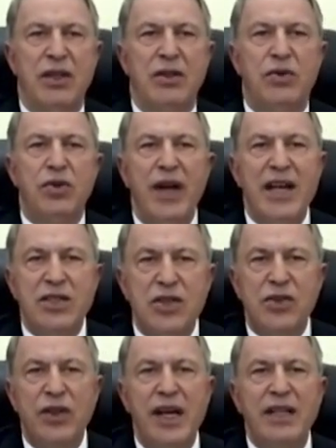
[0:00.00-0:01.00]
To
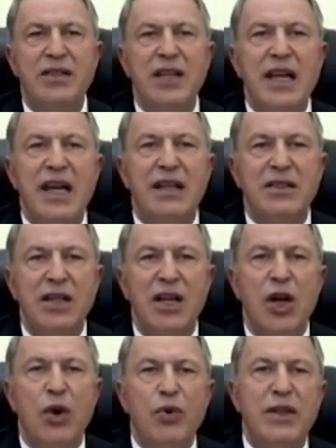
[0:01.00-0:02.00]
associate it
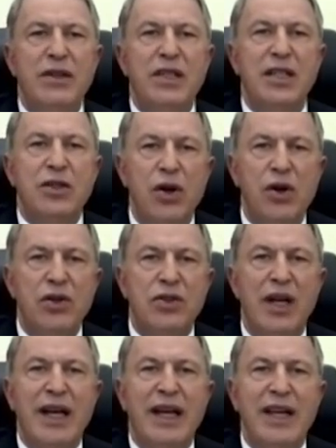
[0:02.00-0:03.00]
with the Kurds
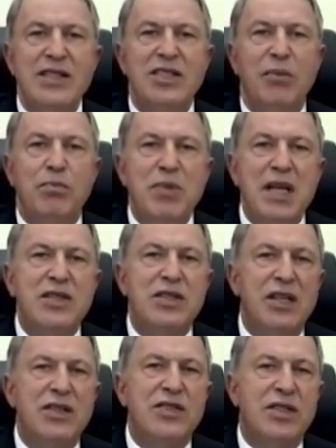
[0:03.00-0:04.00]
is the biggest
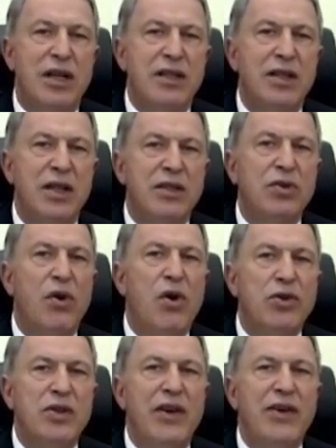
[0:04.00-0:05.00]
insult to
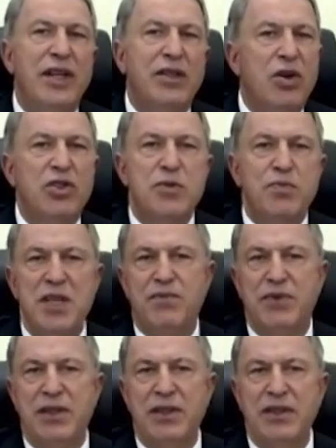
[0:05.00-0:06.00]
ordinary Kurdish people.